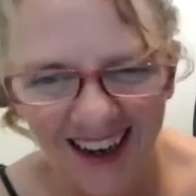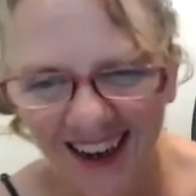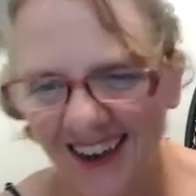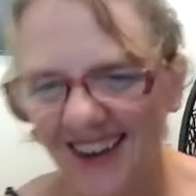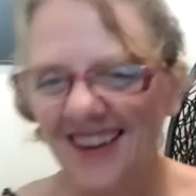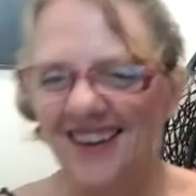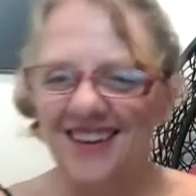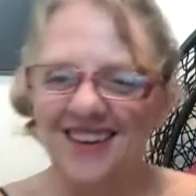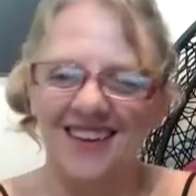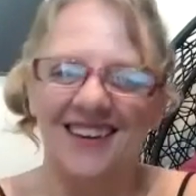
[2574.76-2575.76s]

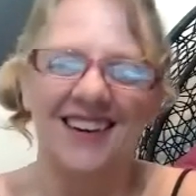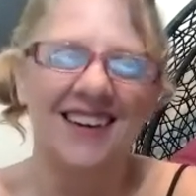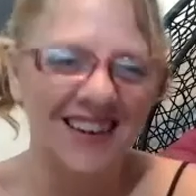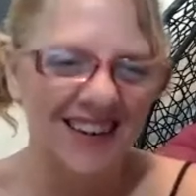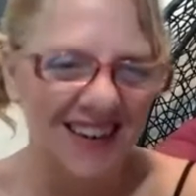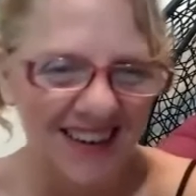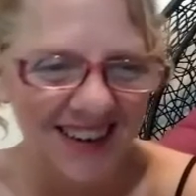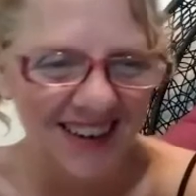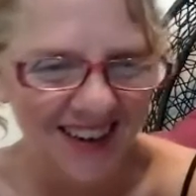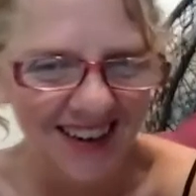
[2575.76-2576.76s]

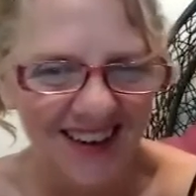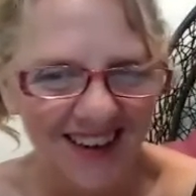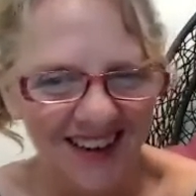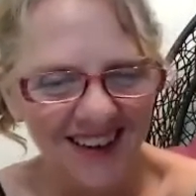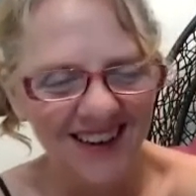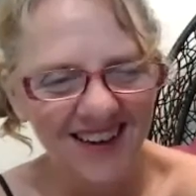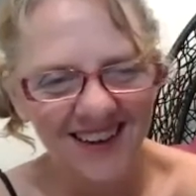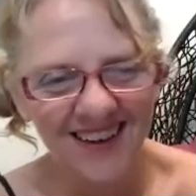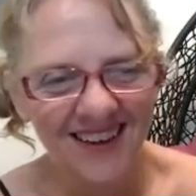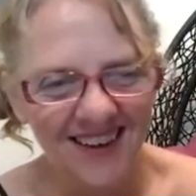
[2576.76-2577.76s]

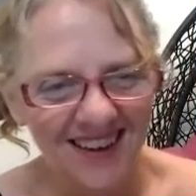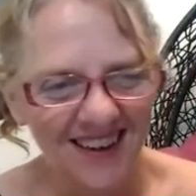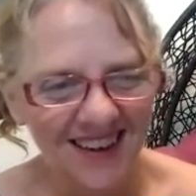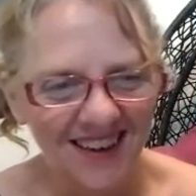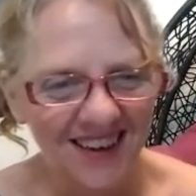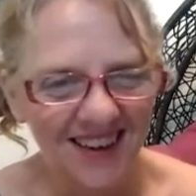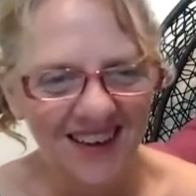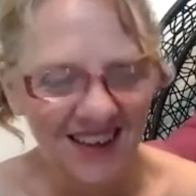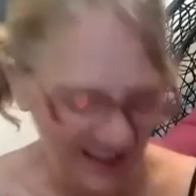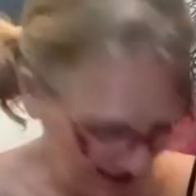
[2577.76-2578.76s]

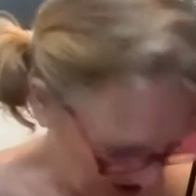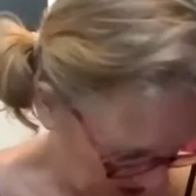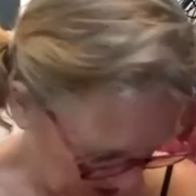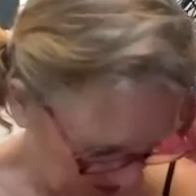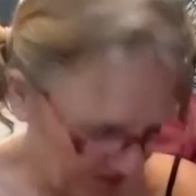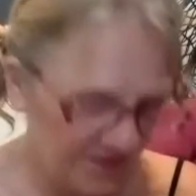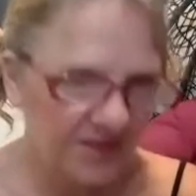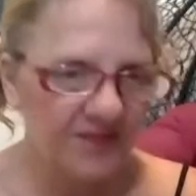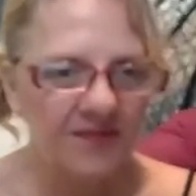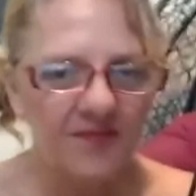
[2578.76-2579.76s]

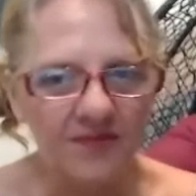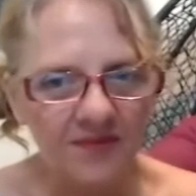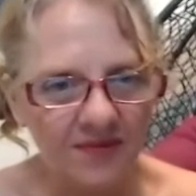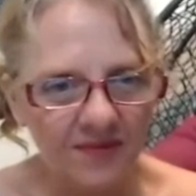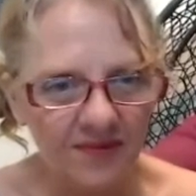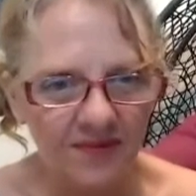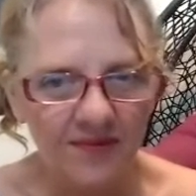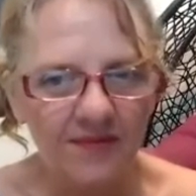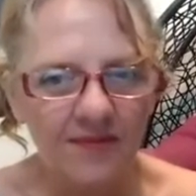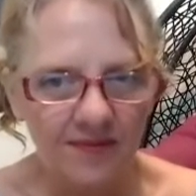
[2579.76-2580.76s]

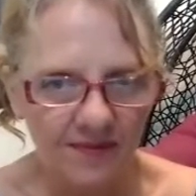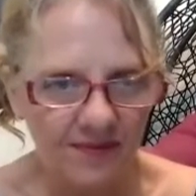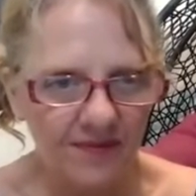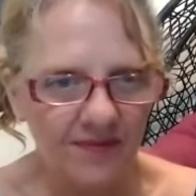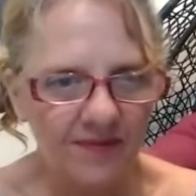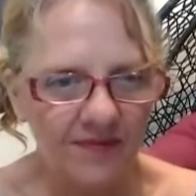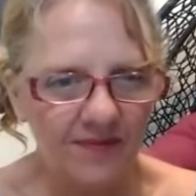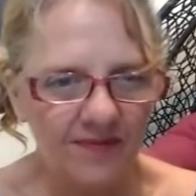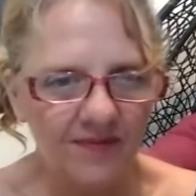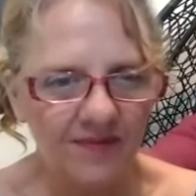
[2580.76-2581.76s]

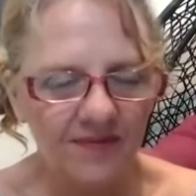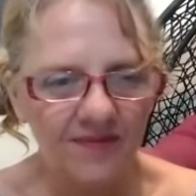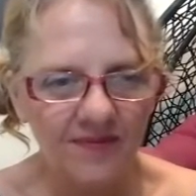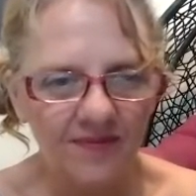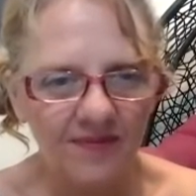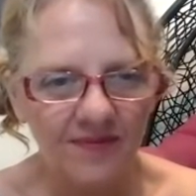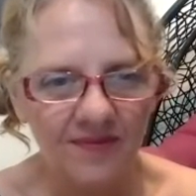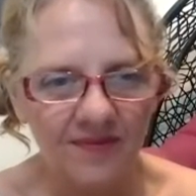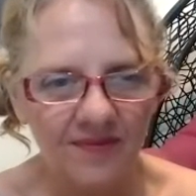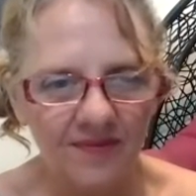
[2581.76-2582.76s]
The person shown says nothing.